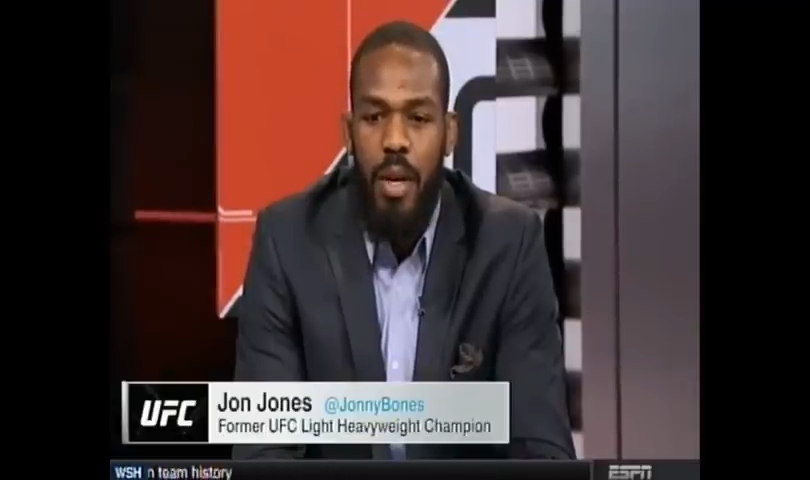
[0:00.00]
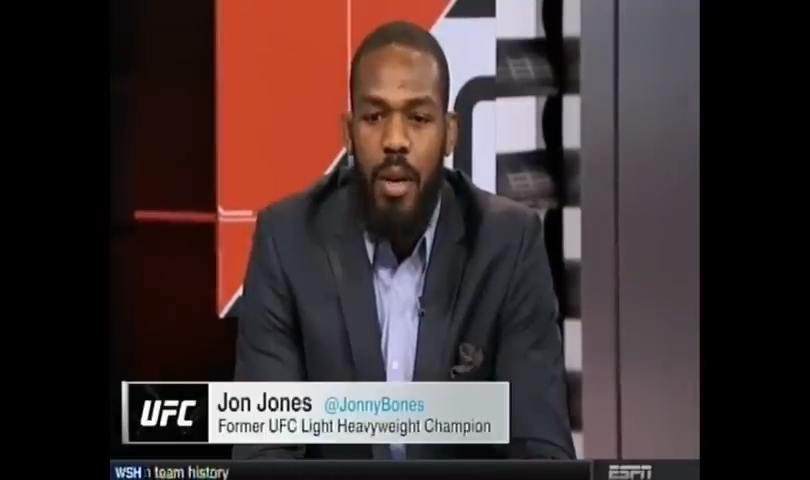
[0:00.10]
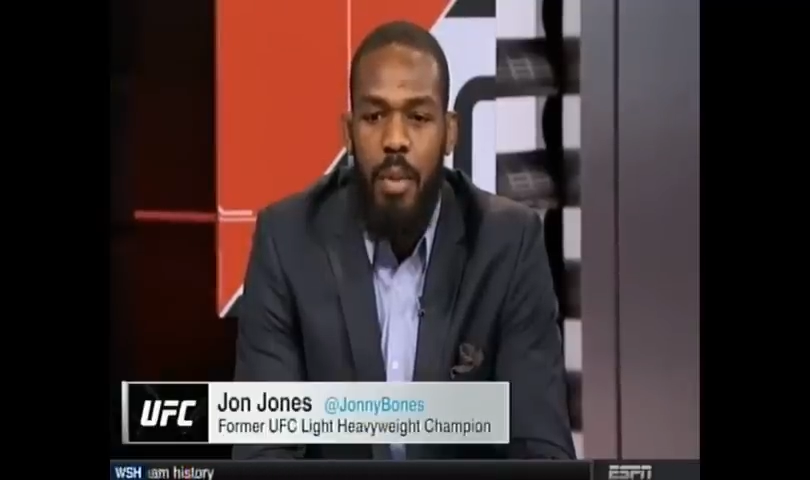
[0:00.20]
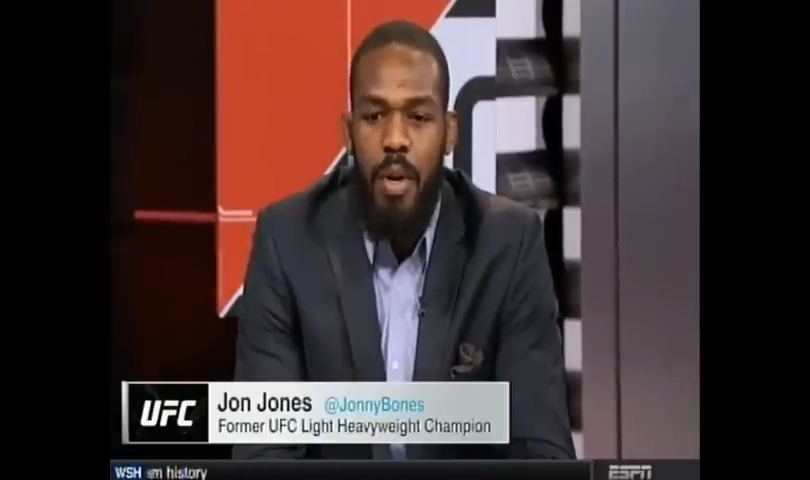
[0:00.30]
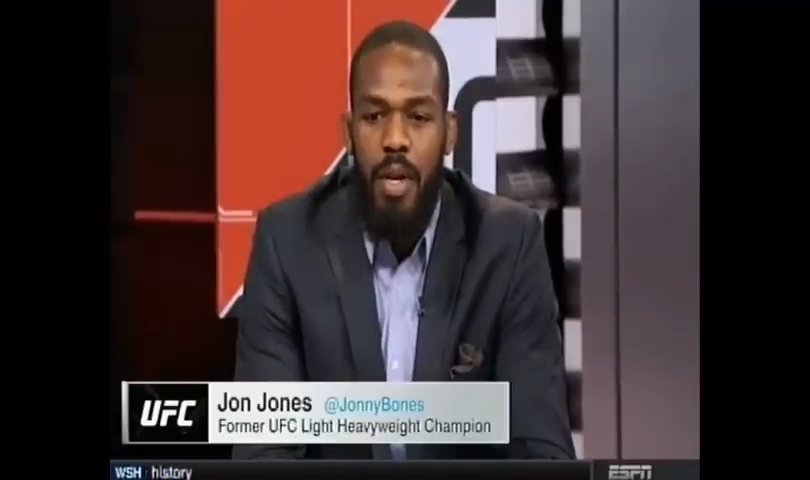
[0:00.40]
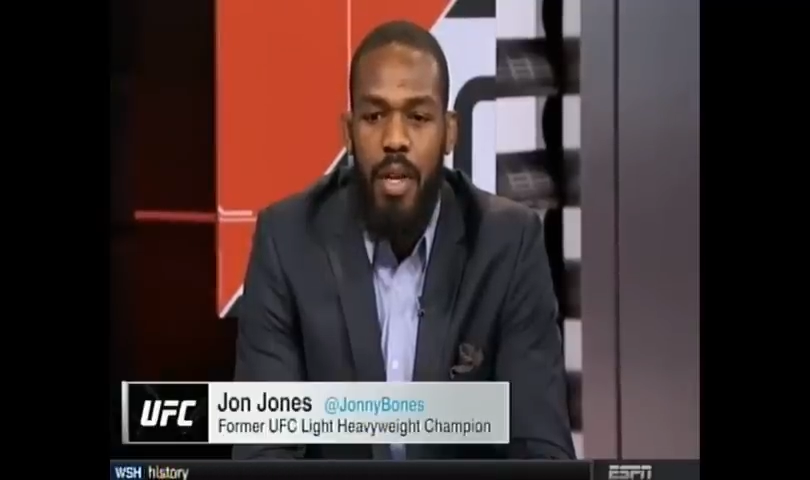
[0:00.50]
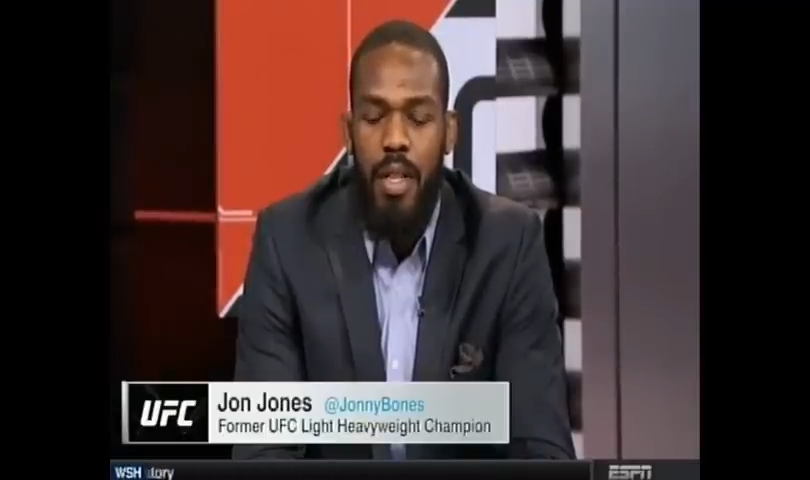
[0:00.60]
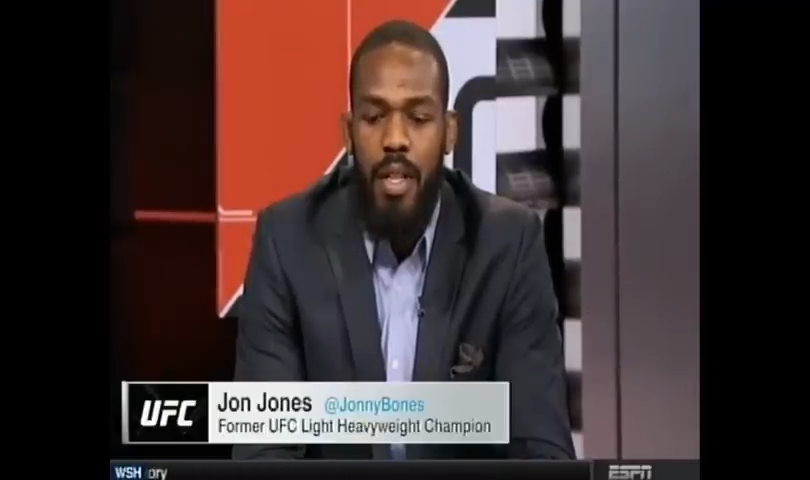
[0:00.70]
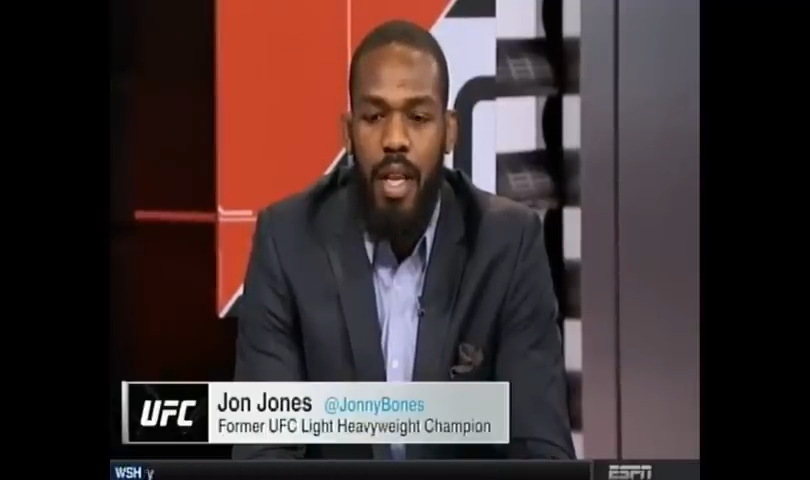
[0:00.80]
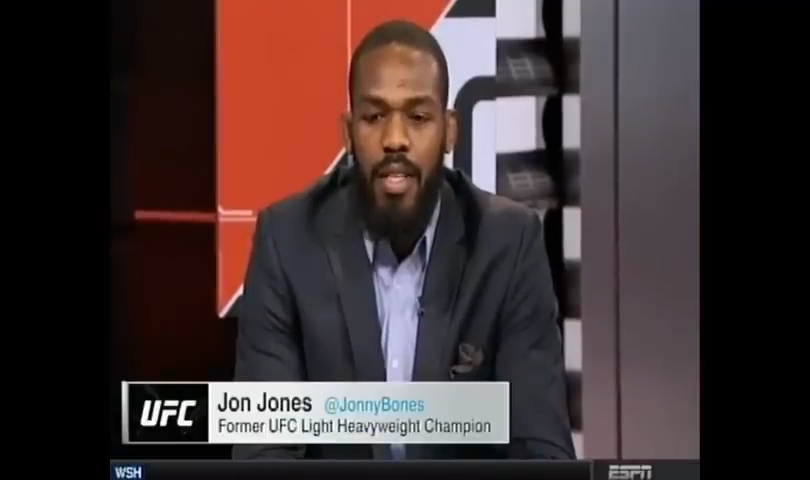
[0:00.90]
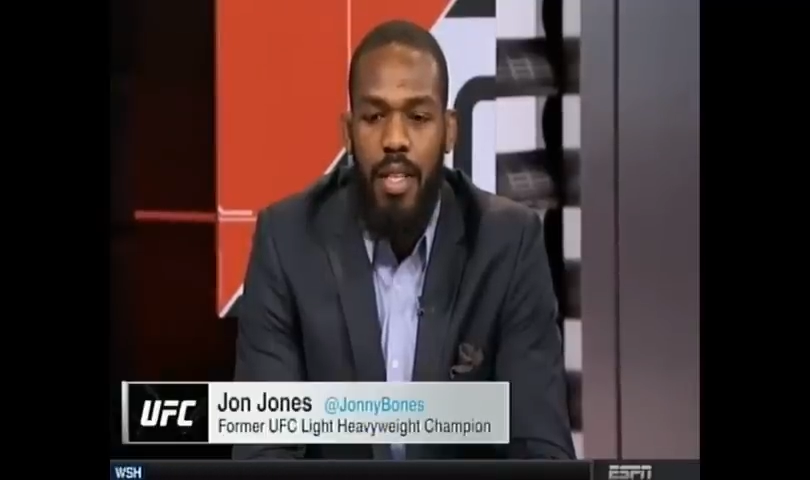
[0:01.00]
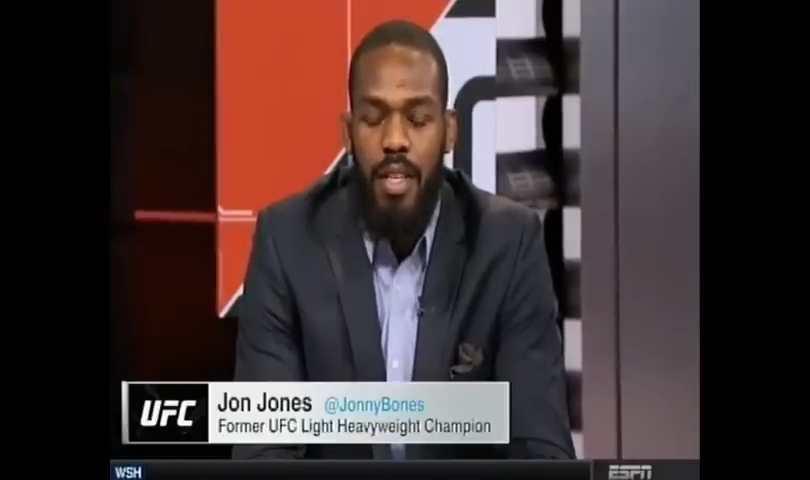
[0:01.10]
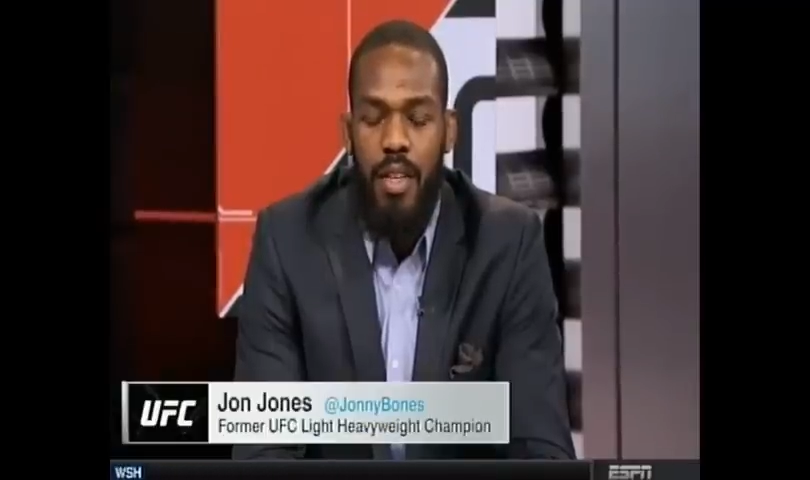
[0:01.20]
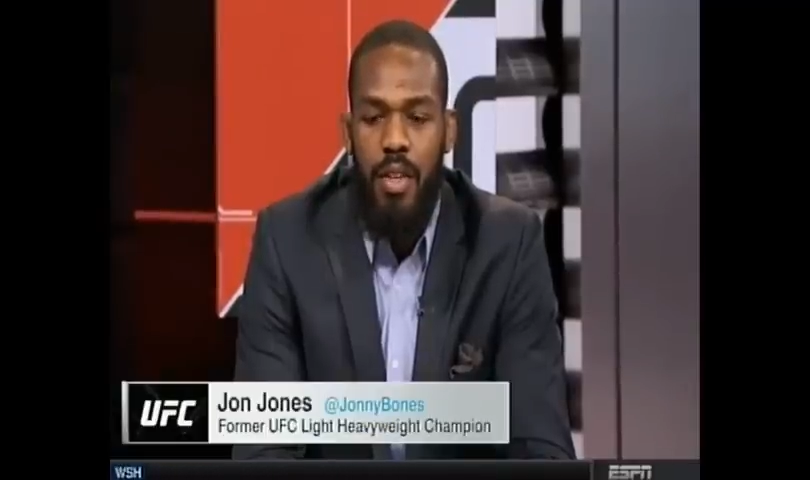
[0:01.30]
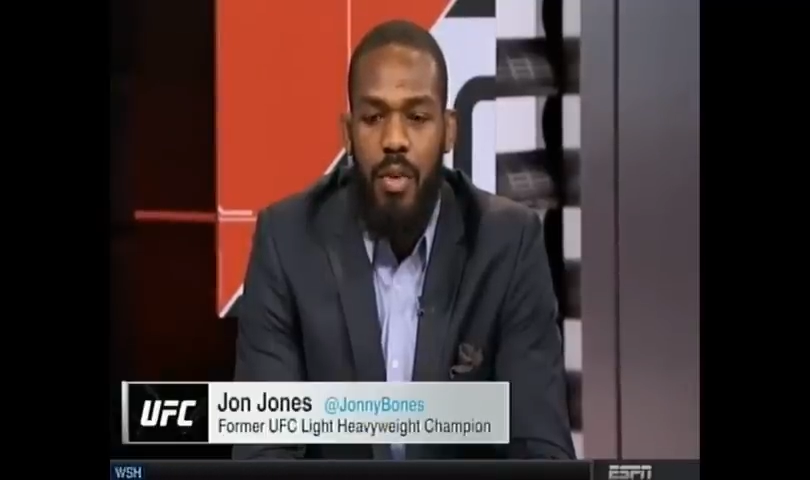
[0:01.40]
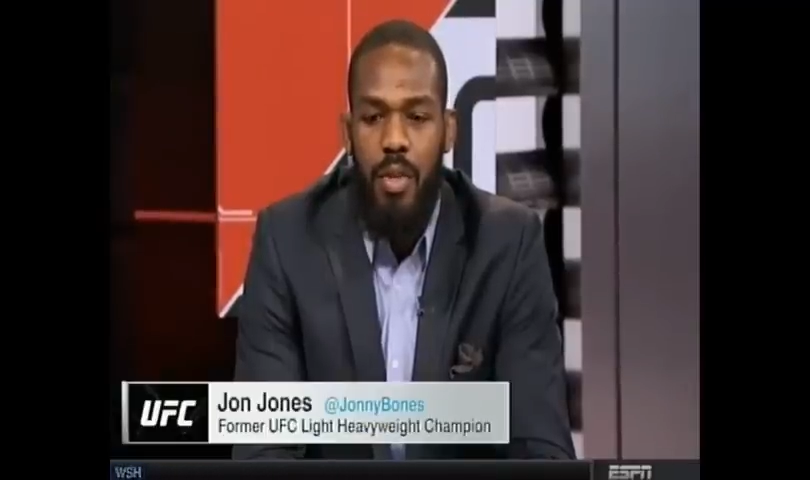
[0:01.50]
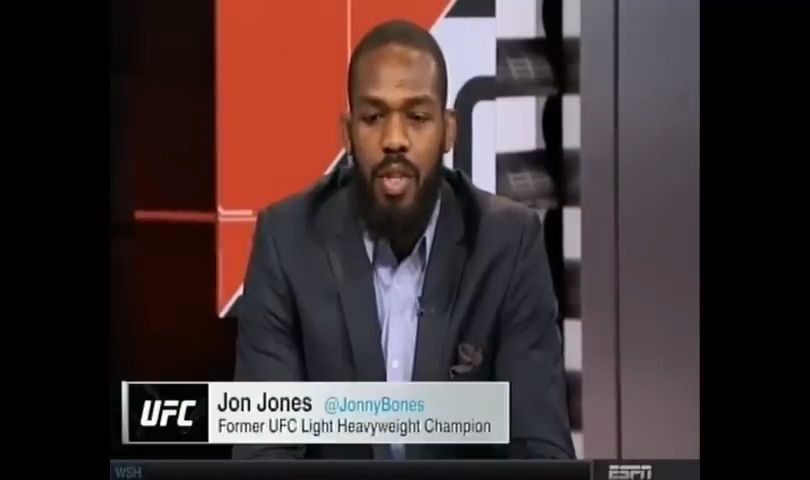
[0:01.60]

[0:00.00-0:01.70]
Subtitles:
But like I said, you know,